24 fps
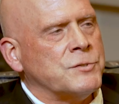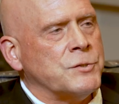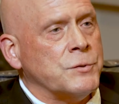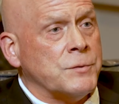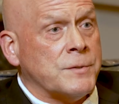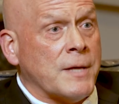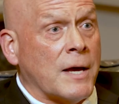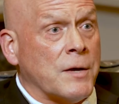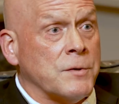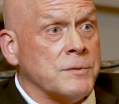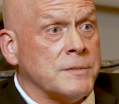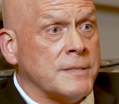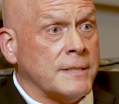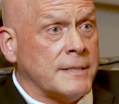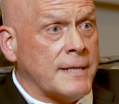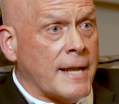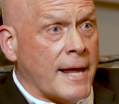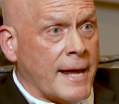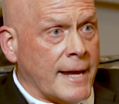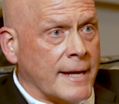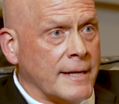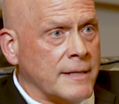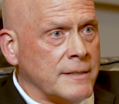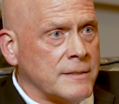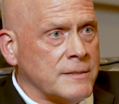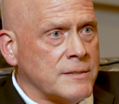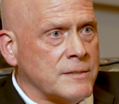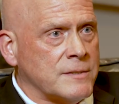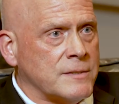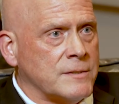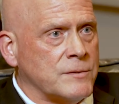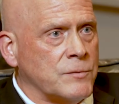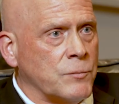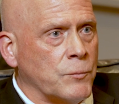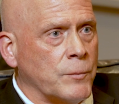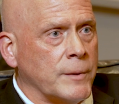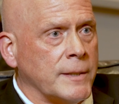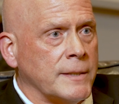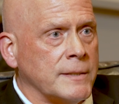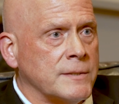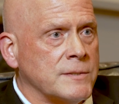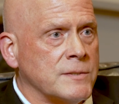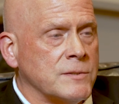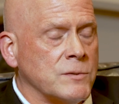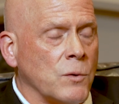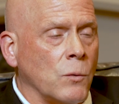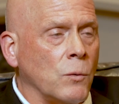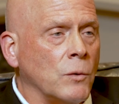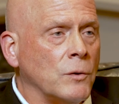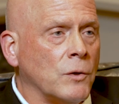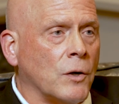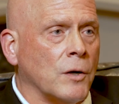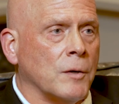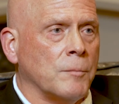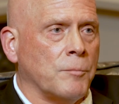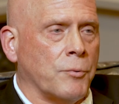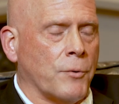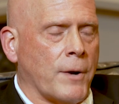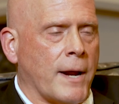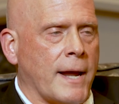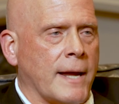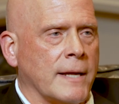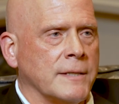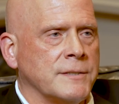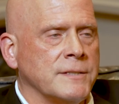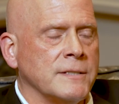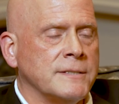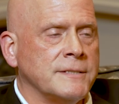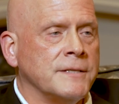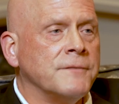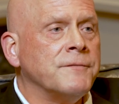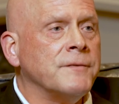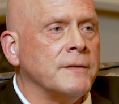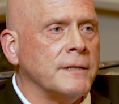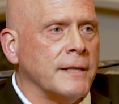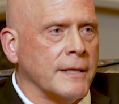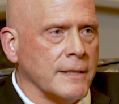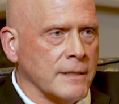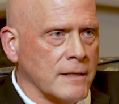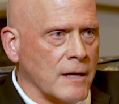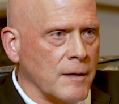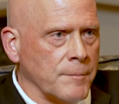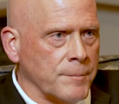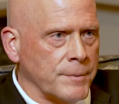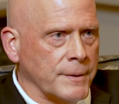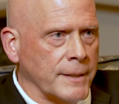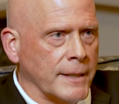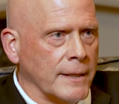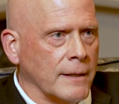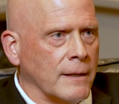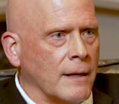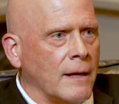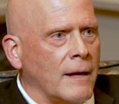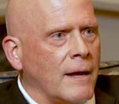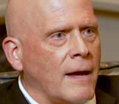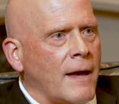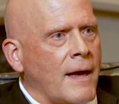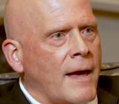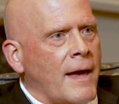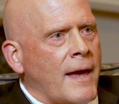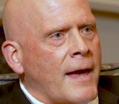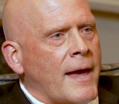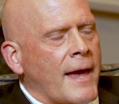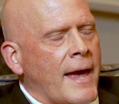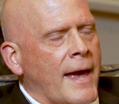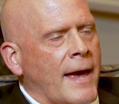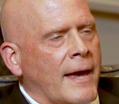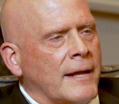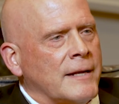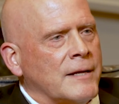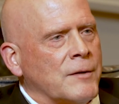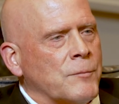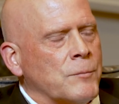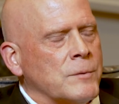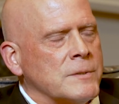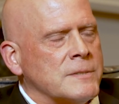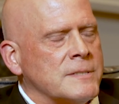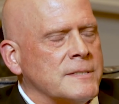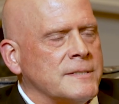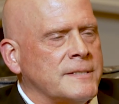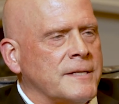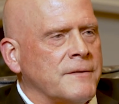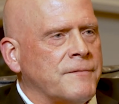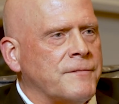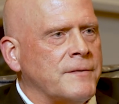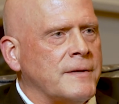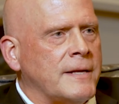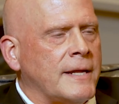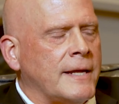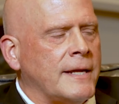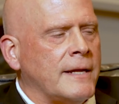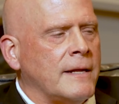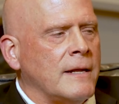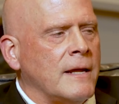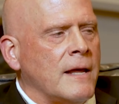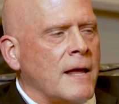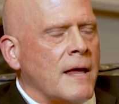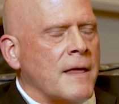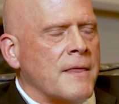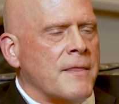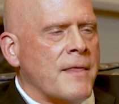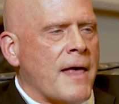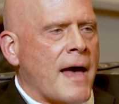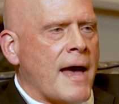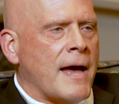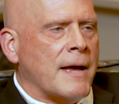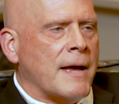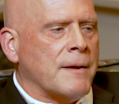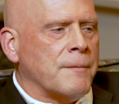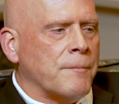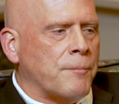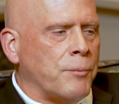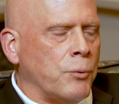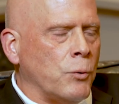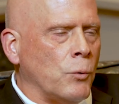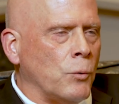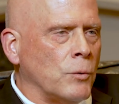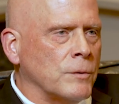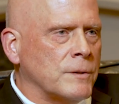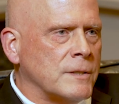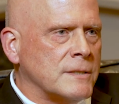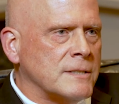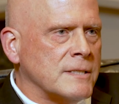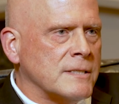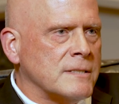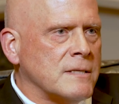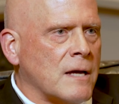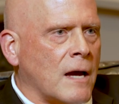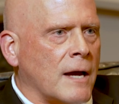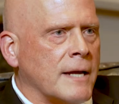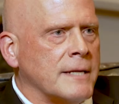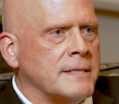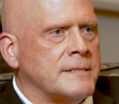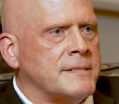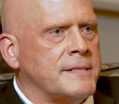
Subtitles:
2008, we sold our brand to Tiffany & Company. And it was Tiffany that pulled the design